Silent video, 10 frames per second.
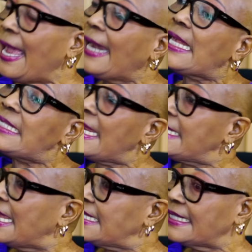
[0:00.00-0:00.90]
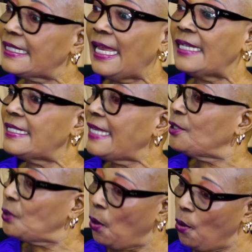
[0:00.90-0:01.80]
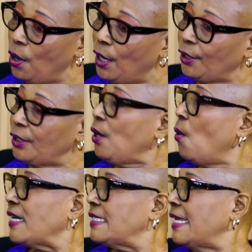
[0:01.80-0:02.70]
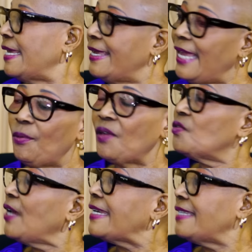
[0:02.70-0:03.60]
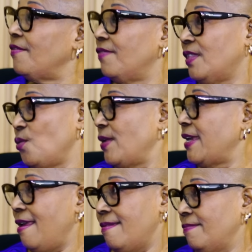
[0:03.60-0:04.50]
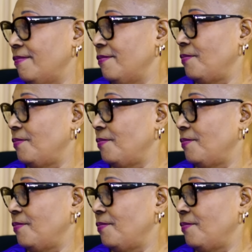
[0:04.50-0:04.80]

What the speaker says: And I said, yes. And he said, no, you know what, here we have tried everything we can,